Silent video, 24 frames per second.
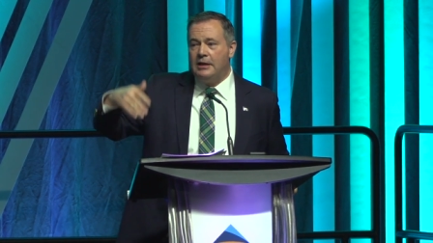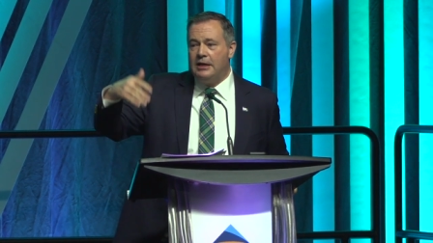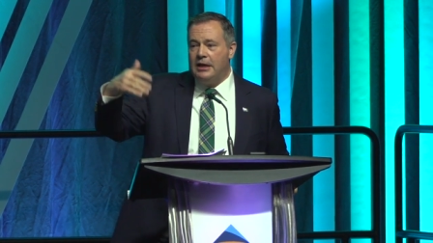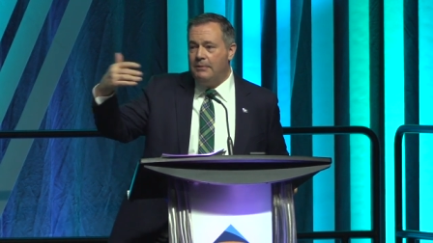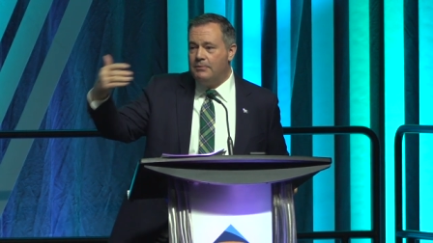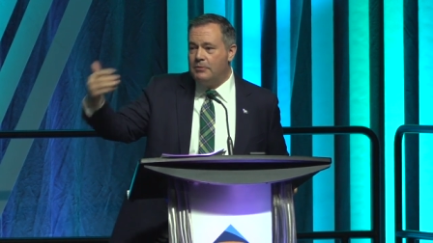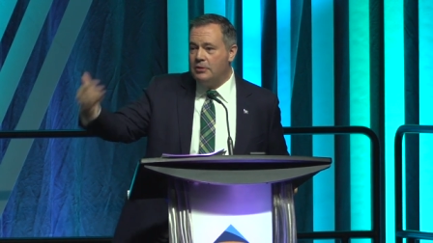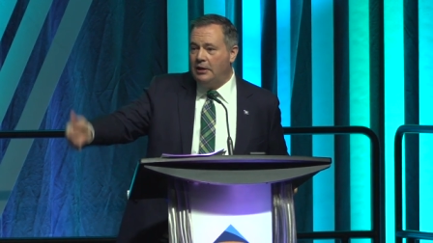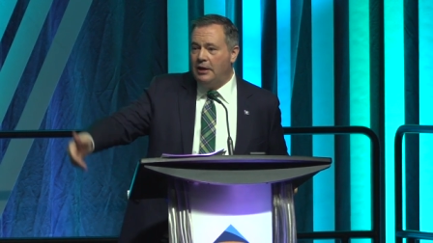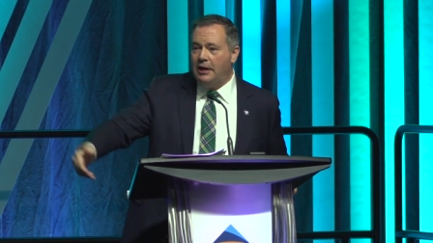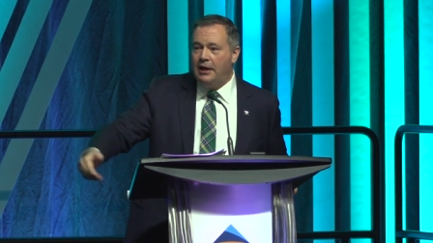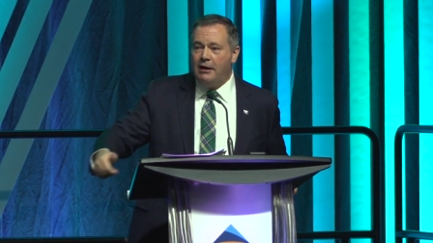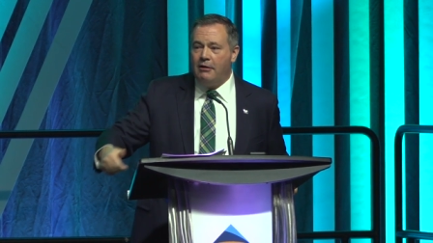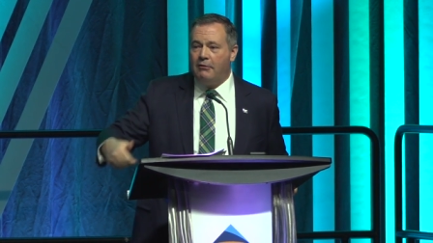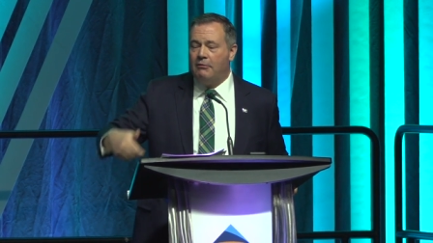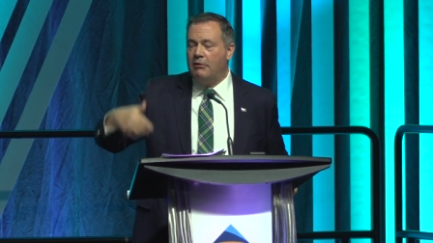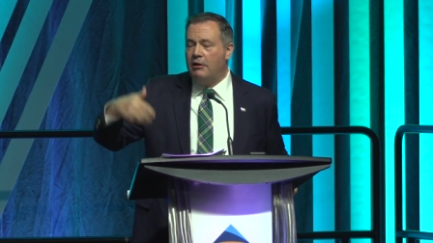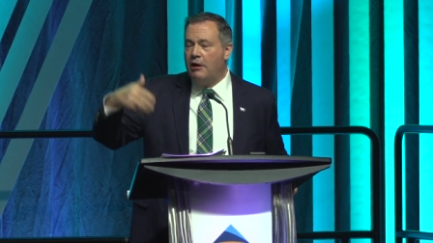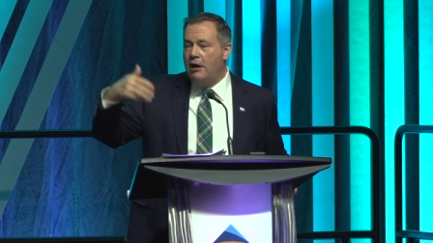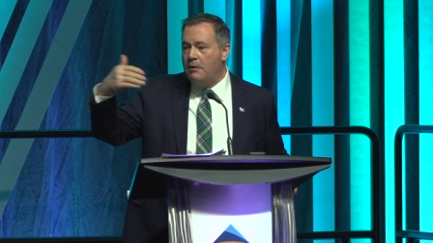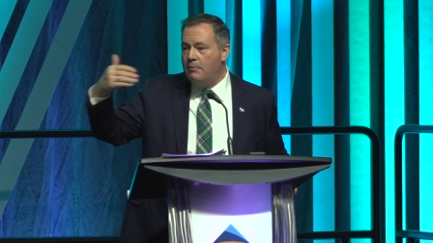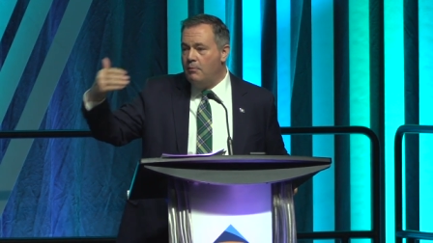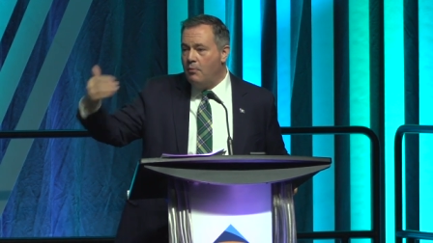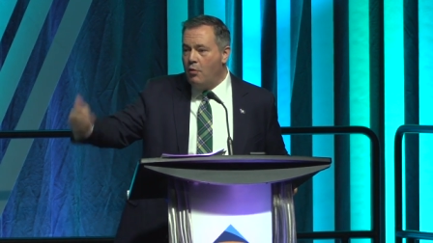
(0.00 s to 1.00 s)
keeps
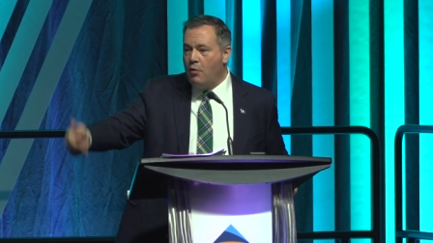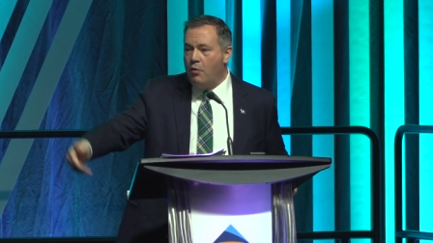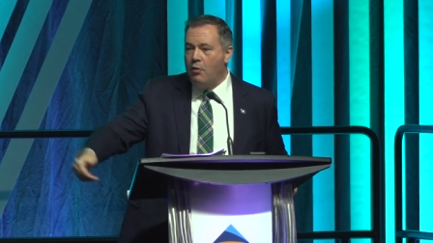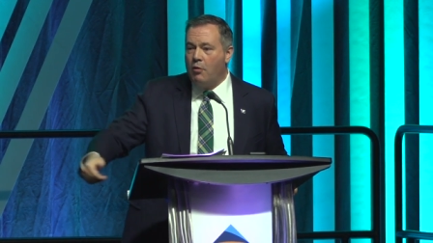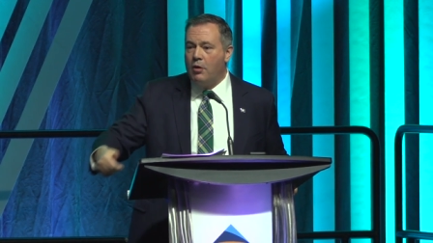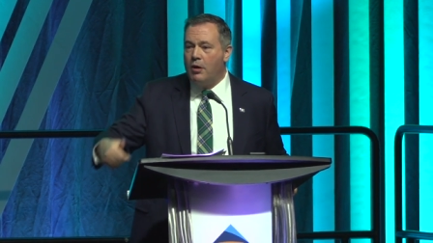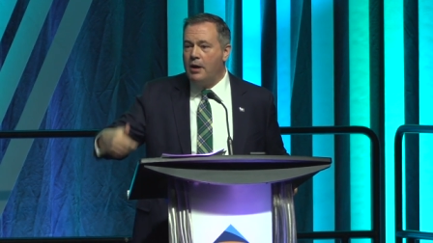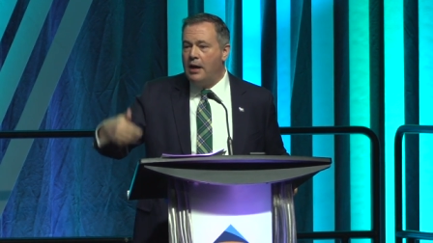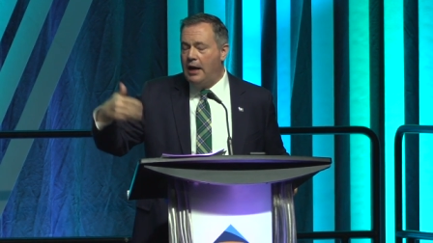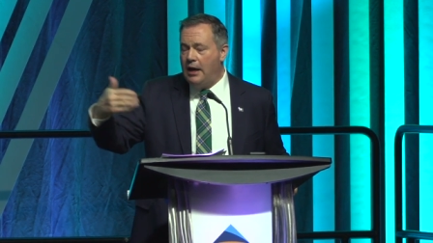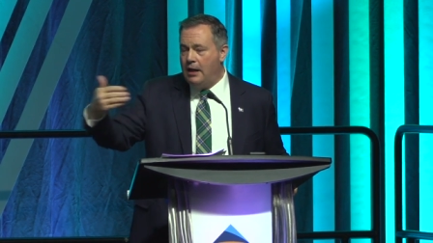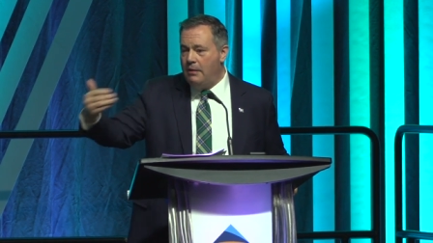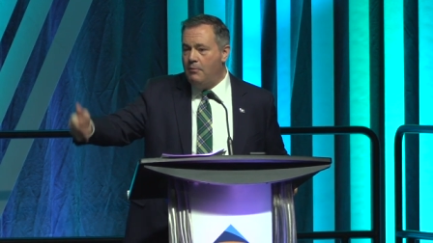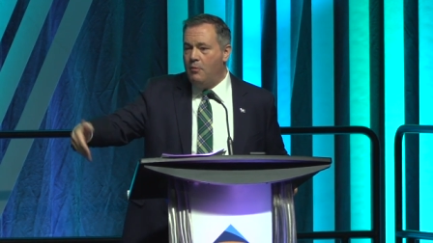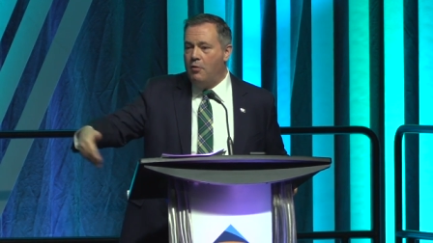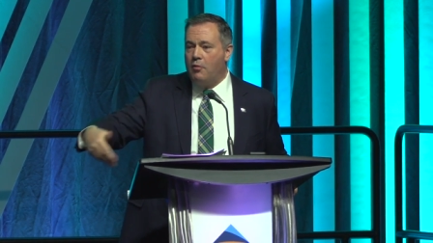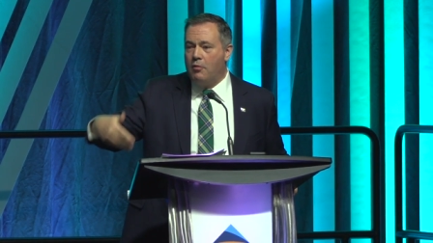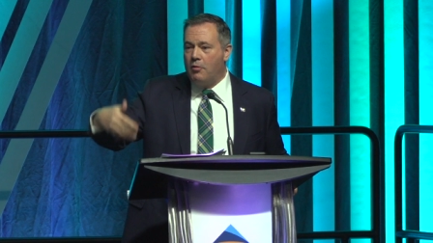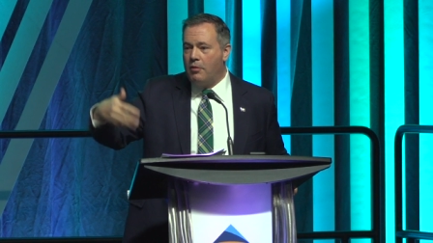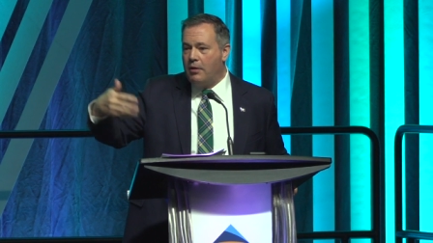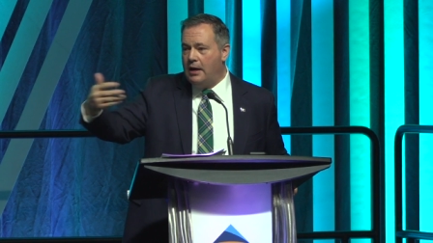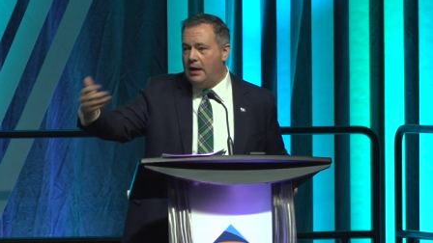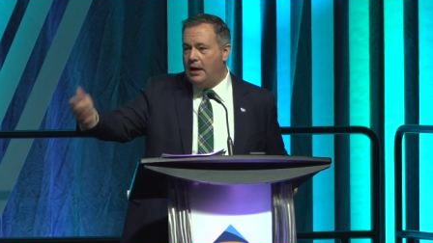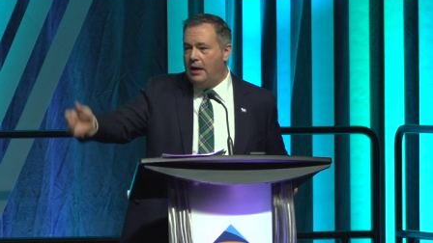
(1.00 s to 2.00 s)
layering on more and
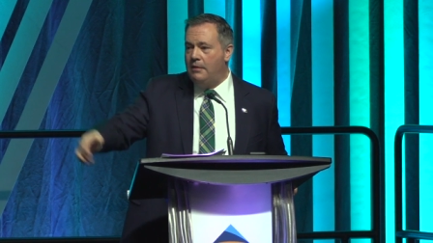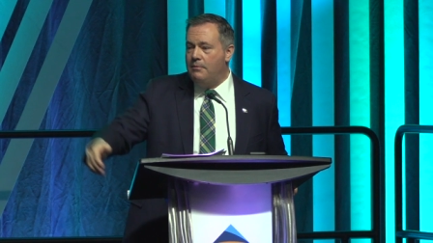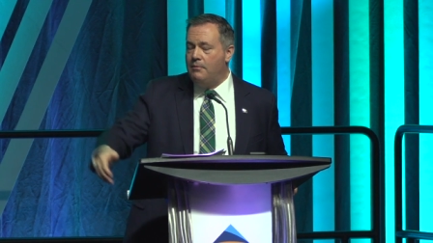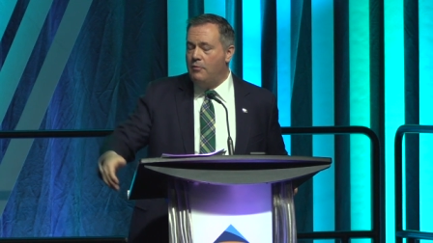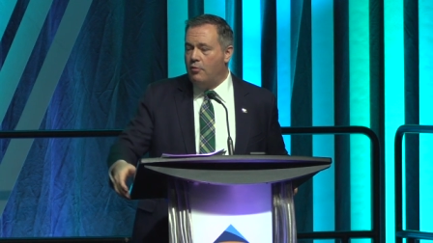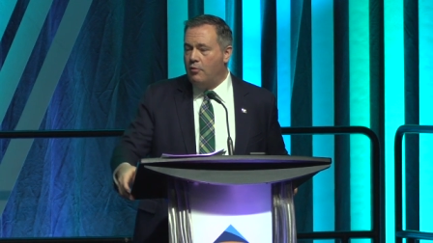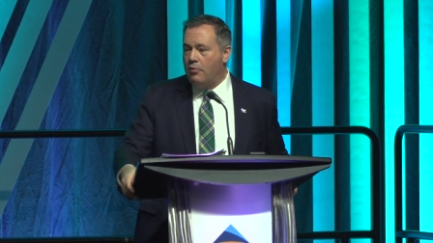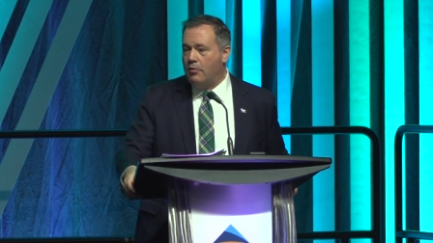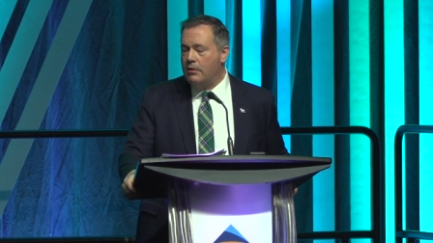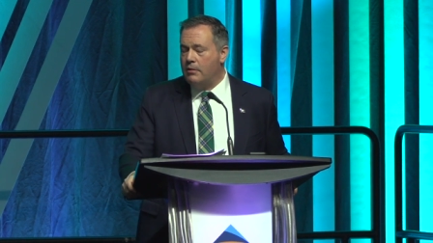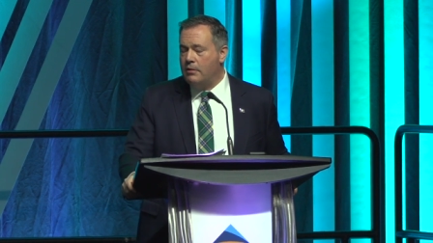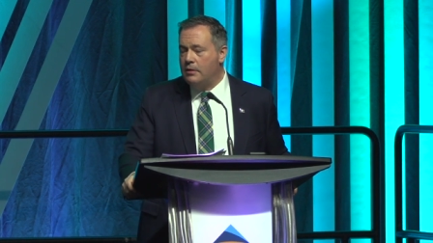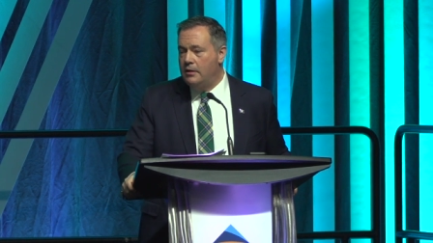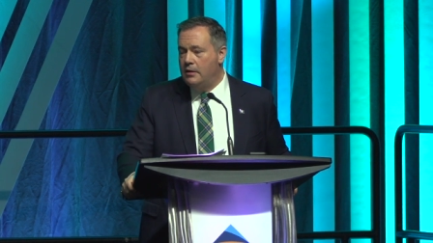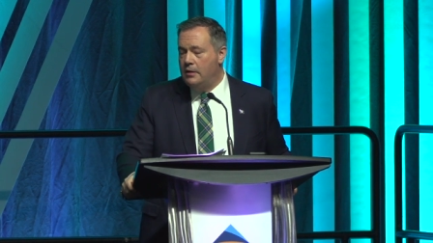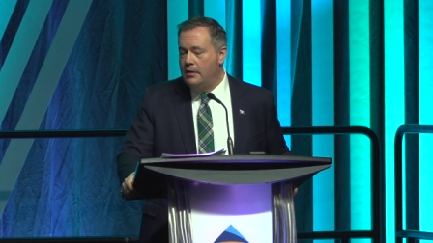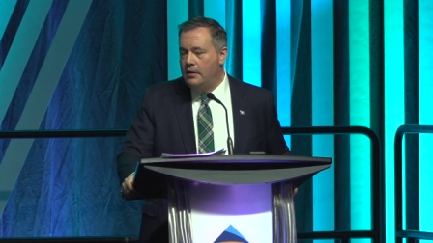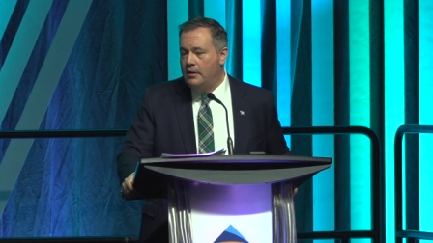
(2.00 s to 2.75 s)
more and more